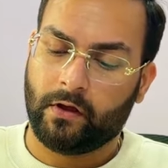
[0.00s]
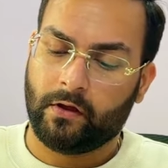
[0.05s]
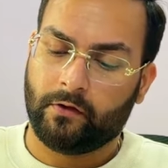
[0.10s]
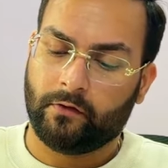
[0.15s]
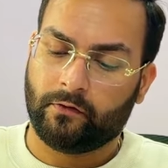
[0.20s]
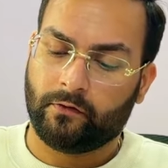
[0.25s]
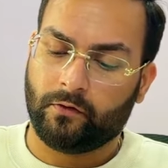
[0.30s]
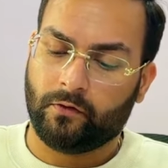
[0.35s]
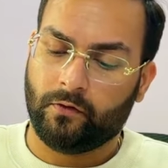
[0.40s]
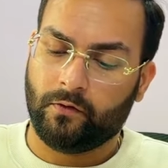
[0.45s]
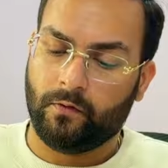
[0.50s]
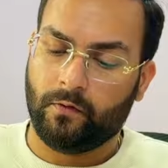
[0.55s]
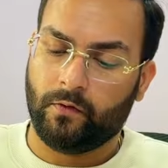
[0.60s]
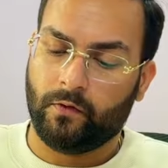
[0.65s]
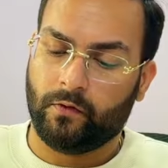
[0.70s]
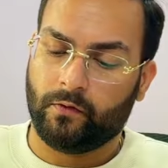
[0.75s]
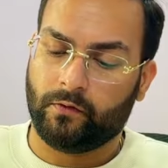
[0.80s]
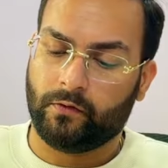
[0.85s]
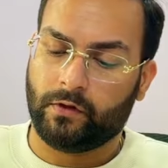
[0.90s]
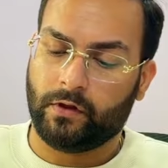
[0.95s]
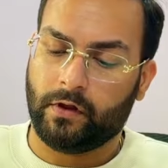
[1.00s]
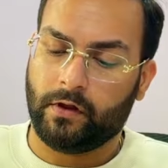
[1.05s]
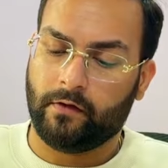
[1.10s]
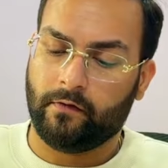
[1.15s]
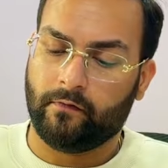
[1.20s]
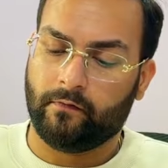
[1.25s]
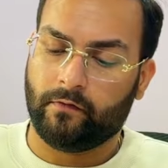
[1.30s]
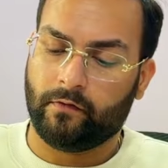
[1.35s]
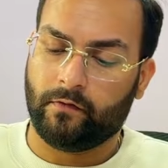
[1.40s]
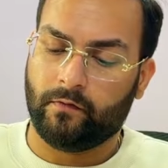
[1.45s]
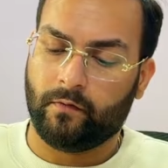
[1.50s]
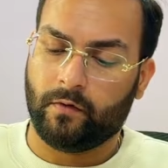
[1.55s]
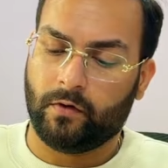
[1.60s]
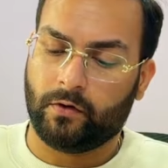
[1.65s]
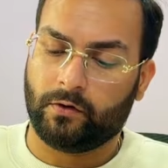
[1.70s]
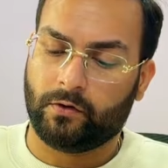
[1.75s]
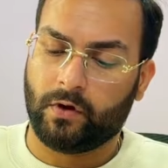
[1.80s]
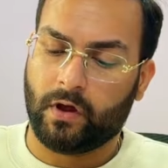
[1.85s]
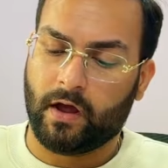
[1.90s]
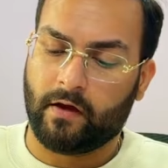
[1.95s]
So they would
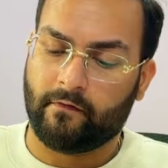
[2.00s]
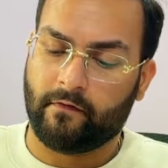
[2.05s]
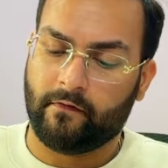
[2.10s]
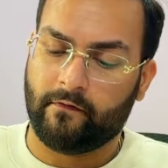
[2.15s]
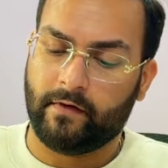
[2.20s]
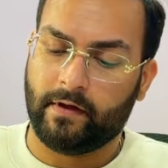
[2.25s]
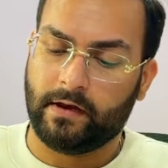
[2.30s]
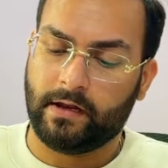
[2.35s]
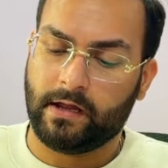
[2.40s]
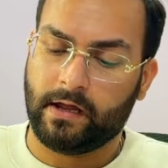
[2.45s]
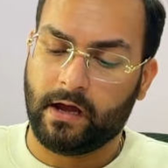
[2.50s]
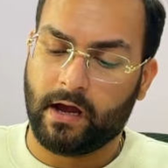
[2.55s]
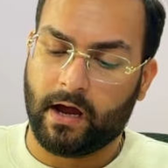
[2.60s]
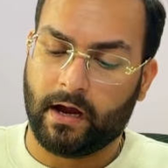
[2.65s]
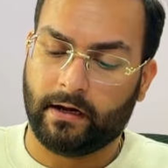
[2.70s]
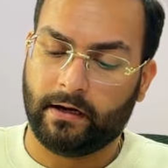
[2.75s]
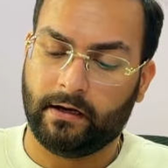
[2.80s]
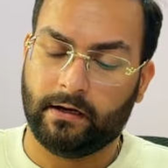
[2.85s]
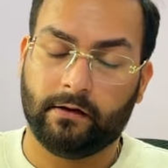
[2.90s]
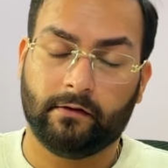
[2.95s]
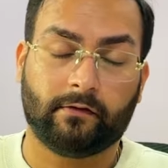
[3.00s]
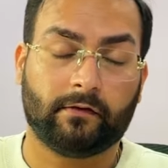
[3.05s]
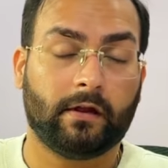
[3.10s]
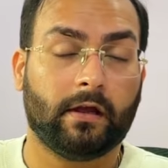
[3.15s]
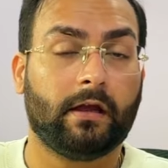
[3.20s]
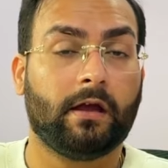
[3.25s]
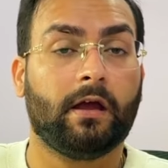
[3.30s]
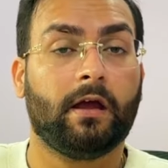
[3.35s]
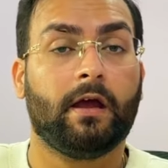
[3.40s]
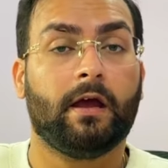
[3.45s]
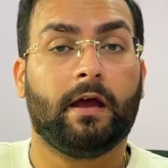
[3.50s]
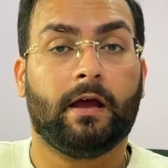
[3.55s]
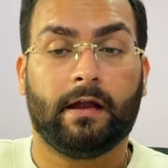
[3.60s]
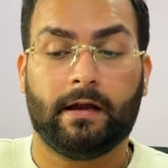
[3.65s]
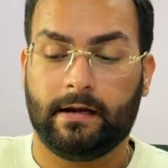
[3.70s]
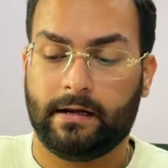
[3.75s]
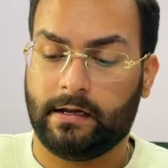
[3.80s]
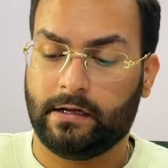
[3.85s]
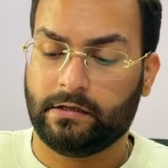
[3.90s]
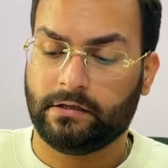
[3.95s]
want to have a very idealistic
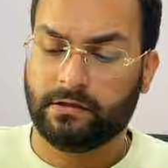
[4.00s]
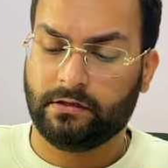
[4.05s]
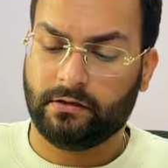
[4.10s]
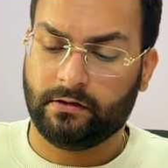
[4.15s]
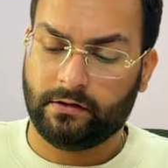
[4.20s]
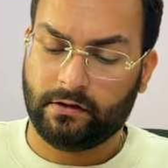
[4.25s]
nature.